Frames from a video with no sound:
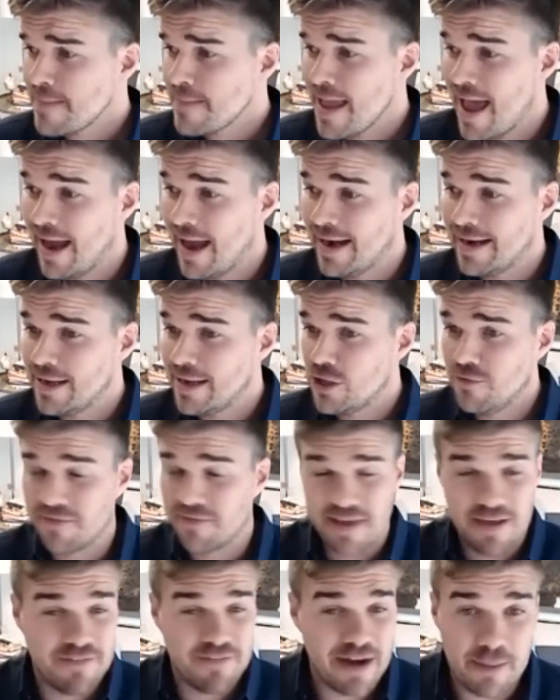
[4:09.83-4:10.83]
and you've
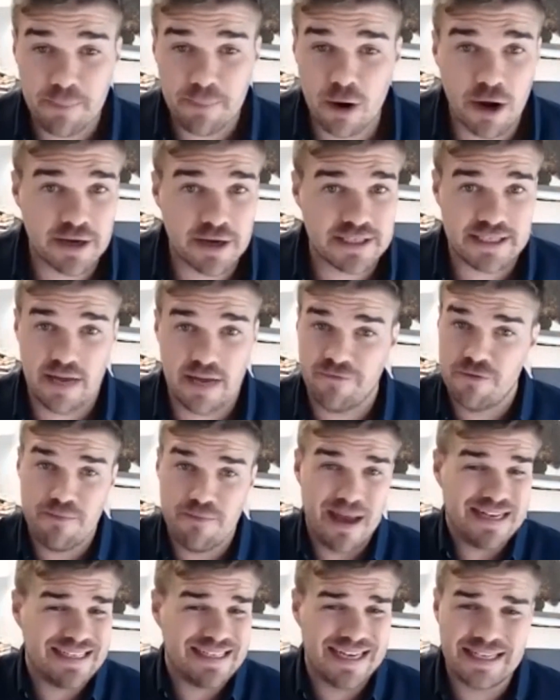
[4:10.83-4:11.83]
given up a lot of stuff, you've
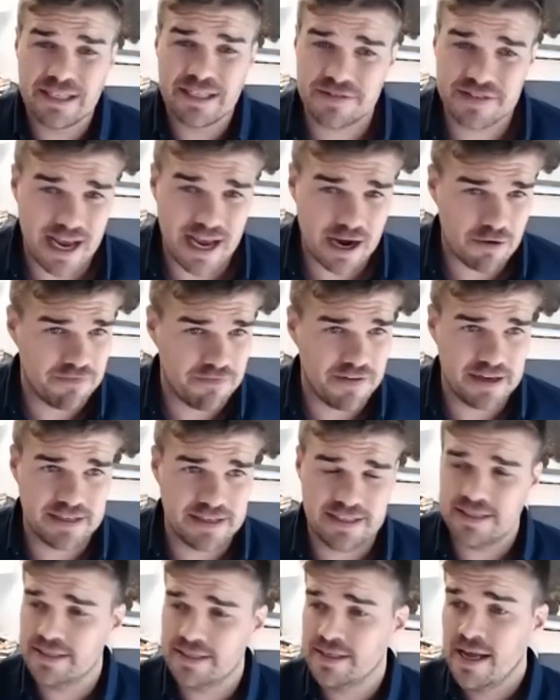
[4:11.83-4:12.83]
made tons of
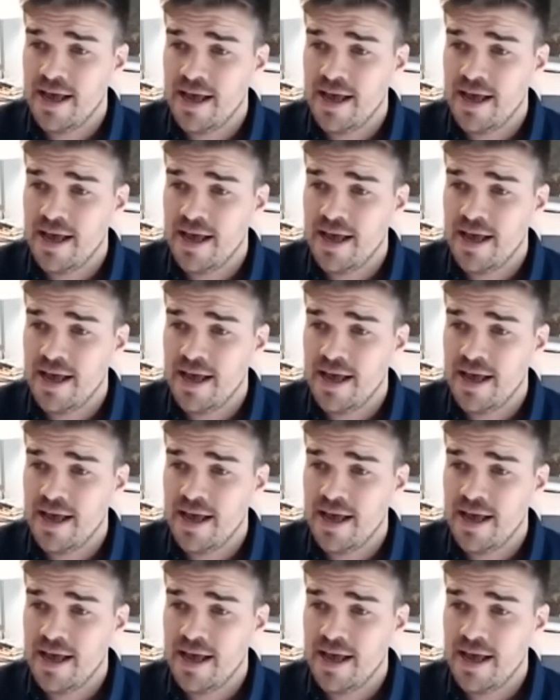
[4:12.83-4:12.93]
sacrifices.